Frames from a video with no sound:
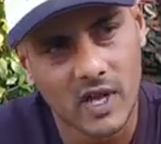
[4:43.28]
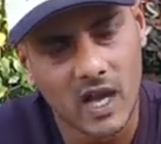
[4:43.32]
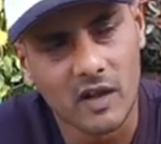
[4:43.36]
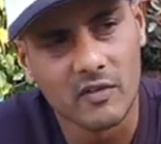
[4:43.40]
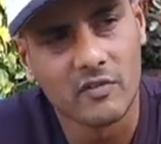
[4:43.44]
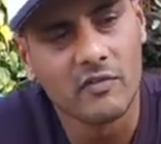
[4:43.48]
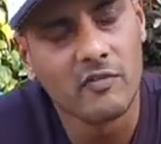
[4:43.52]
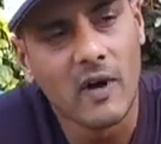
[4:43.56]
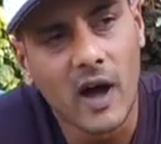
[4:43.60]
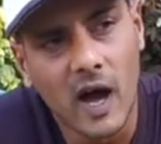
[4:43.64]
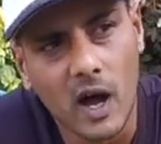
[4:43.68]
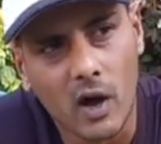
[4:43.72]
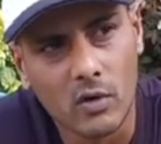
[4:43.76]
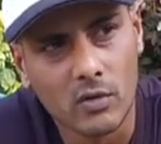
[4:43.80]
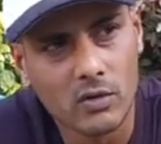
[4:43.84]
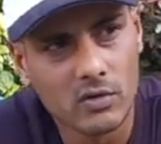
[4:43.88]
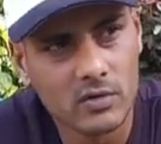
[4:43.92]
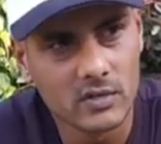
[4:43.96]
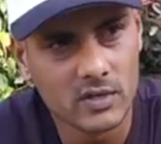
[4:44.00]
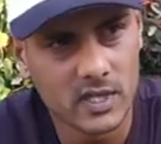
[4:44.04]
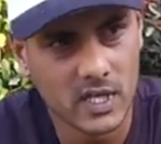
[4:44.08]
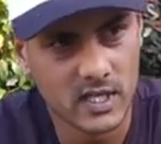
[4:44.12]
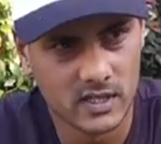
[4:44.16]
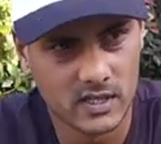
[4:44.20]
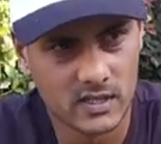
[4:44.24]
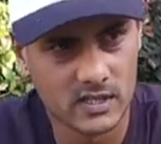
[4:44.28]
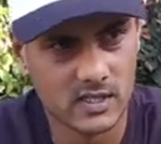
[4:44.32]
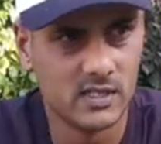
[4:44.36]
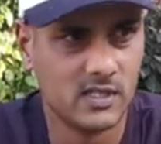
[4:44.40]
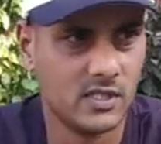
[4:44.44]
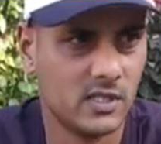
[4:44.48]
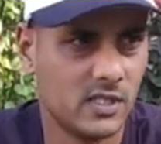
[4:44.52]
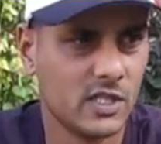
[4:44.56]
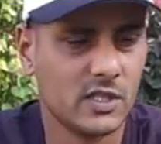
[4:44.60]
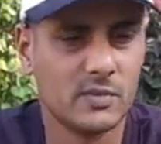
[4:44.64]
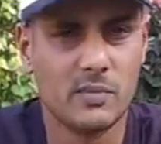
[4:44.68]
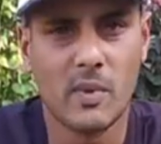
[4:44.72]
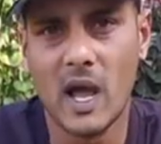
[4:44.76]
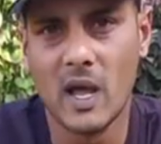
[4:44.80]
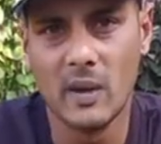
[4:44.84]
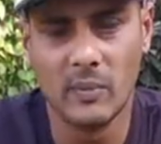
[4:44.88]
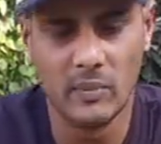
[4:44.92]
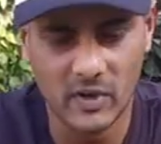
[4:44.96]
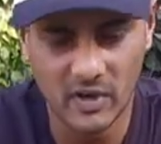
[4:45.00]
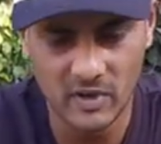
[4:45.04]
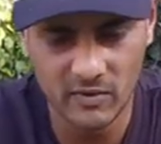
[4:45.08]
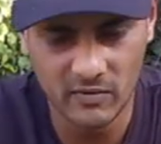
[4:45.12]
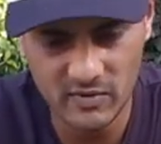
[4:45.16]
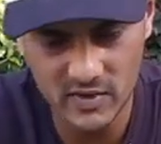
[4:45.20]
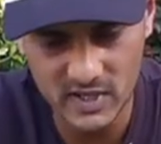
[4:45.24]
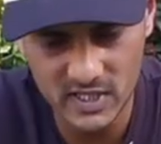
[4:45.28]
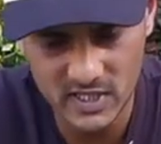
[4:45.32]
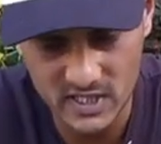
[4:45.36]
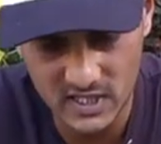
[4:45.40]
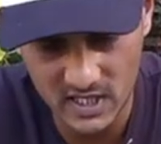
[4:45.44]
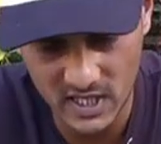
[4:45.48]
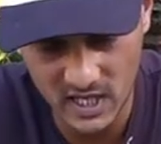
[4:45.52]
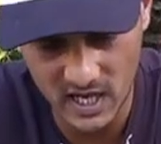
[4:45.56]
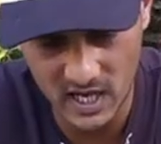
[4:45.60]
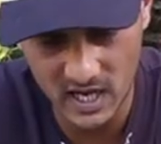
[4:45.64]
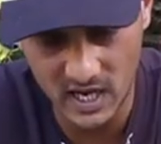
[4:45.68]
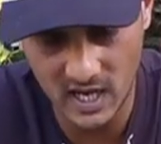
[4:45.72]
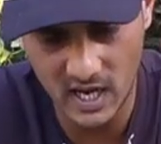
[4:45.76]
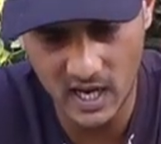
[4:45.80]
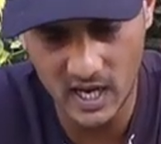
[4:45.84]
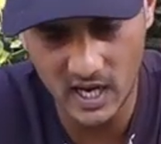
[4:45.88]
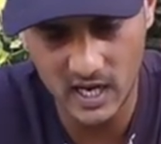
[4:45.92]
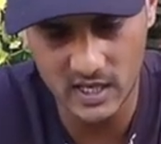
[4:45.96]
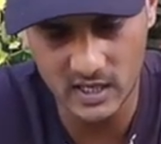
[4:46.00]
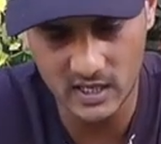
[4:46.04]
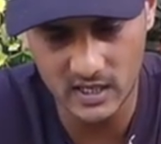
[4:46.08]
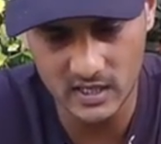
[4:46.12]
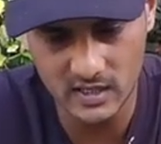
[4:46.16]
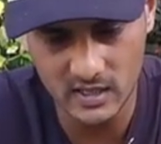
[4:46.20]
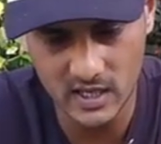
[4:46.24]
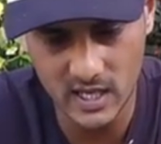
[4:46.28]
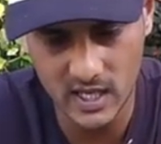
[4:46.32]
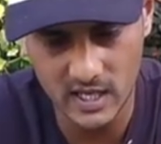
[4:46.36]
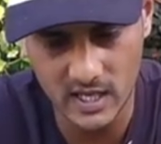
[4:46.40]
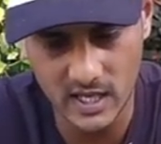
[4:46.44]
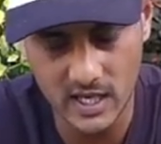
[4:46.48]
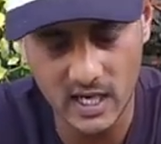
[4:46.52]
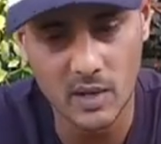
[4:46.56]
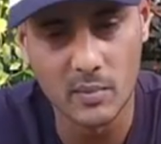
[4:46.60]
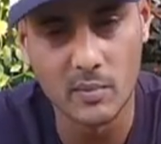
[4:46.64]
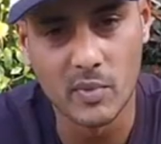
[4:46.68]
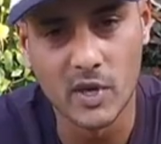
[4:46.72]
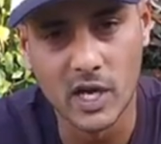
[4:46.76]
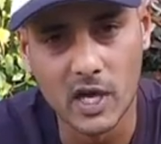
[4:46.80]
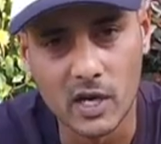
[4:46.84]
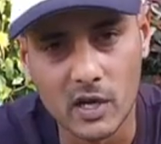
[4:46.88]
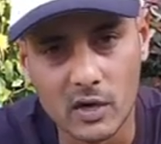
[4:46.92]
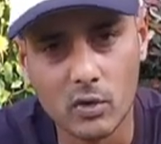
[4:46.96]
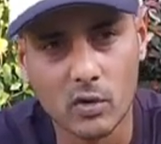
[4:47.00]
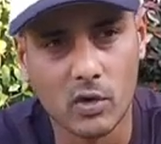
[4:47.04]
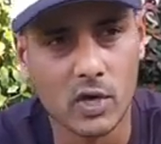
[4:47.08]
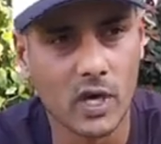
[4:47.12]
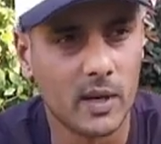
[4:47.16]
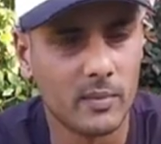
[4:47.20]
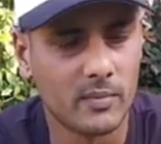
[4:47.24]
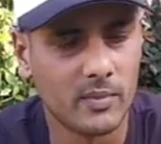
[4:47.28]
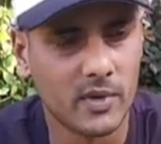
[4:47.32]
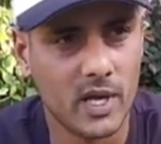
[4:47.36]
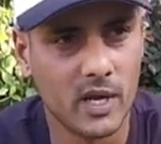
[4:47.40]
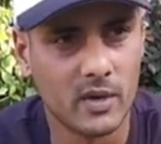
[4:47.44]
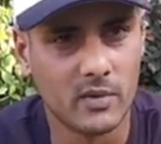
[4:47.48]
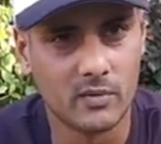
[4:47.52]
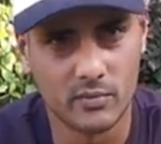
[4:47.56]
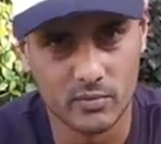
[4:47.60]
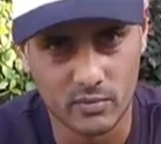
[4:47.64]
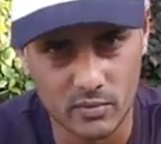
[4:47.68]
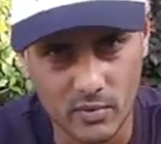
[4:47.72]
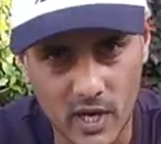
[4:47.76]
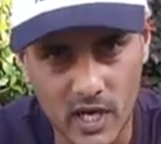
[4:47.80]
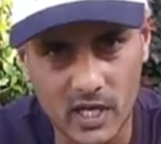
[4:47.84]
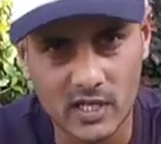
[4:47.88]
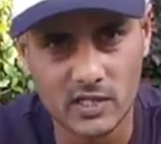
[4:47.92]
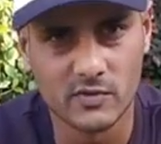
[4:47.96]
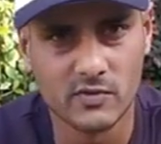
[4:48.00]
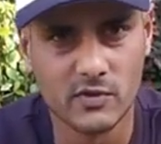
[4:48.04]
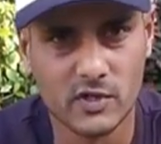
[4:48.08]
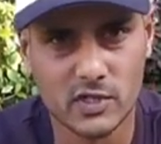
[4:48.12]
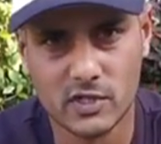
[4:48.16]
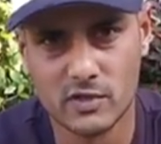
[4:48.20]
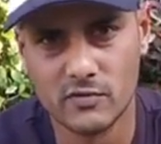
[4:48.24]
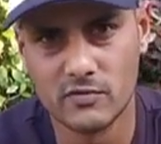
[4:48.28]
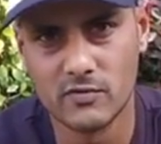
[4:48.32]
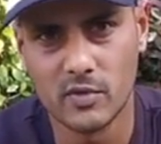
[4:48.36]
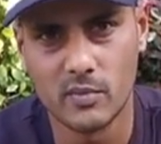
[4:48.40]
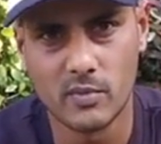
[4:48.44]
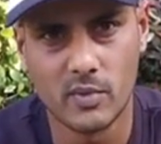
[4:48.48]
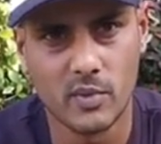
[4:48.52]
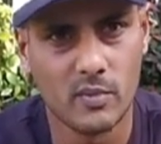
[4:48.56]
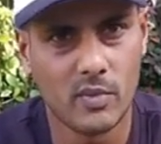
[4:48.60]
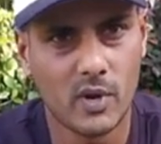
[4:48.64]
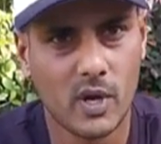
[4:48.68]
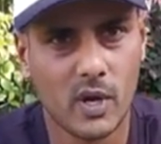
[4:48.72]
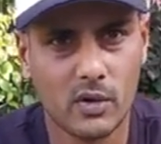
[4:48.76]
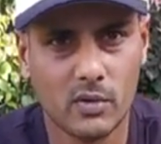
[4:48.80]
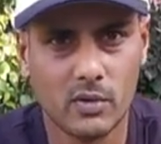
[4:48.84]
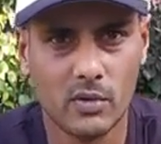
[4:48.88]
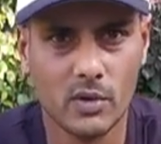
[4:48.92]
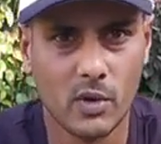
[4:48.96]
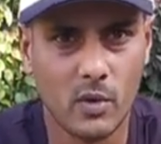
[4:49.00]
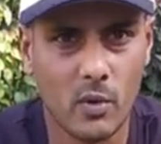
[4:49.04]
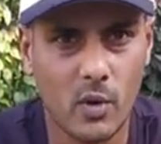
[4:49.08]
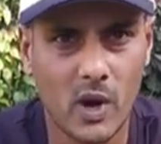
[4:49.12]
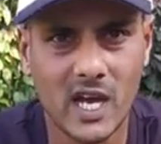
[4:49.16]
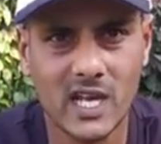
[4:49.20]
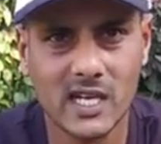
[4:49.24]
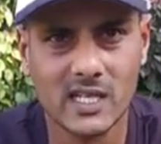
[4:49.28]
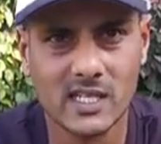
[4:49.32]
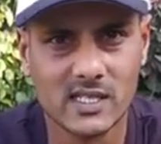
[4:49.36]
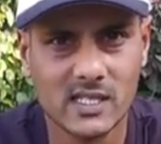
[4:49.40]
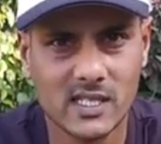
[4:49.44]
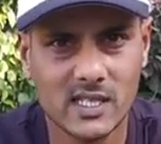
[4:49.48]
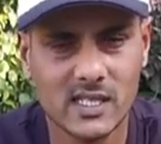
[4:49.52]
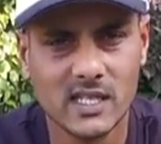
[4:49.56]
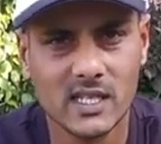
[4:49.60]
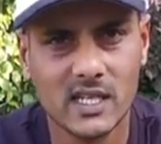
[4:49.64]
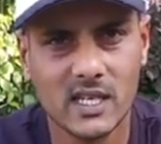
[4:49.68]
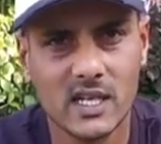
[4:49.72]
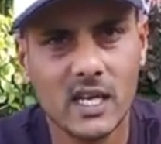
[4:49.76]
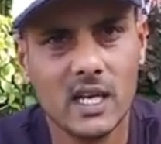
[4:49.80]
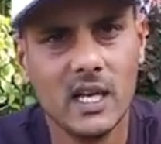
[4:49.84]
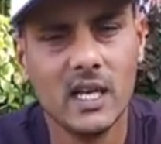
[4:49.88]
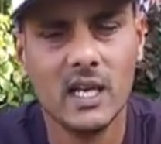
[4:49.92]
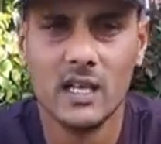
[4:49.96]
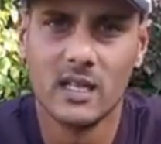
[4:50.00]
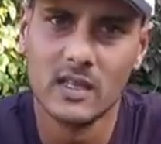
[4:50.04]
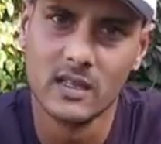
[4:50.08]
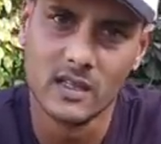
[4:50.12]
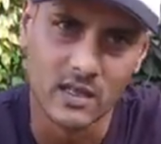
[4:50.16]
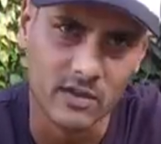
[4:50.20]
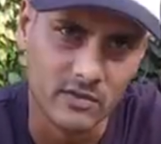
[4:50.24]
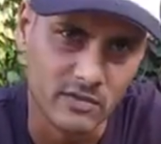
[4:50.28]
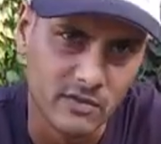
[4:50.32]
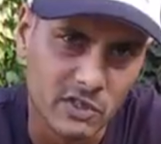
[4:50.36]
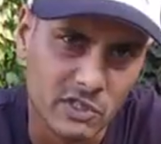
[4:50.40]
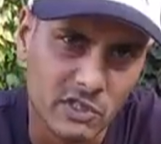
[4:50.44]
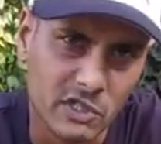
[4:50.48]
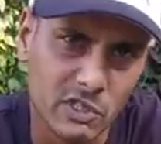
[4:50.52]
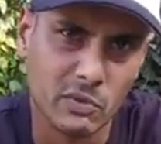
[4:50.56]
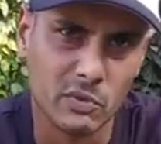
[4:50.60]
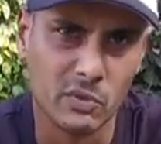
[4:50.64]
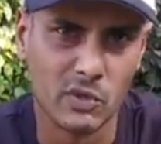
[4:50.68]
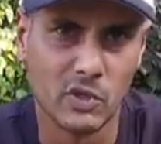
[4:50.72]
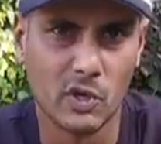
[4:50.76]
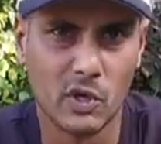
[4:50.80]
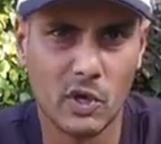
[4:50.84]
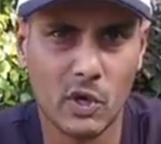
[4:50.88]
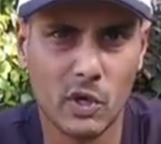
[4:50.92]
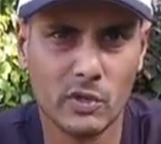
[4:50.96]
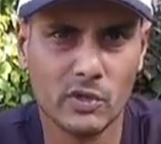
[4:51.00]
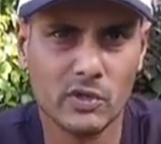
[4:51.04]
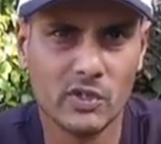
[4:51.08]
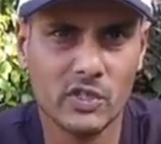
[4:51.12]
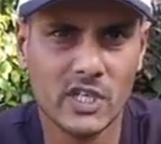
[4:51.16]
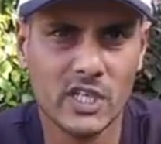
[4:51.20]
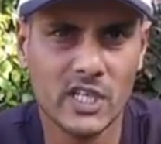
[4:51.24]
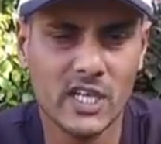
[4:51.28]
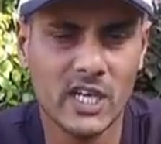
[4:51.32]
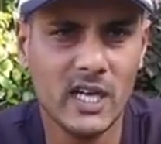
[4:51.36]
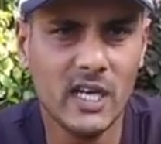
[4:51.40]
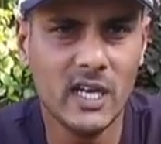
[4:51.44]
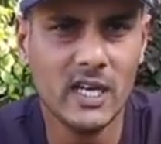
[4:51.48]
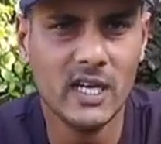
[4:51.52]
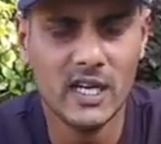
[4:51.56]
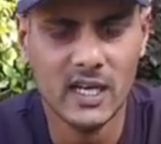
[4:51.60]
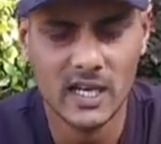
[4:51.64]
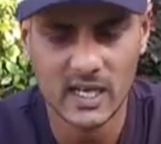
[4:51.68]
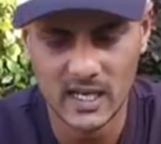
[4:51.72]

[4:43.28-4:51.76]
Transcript: I found, and this is just my preference, that I get a better hookup rate whilst fishing for pompano with a wire sinker than fishing with a cone sinker.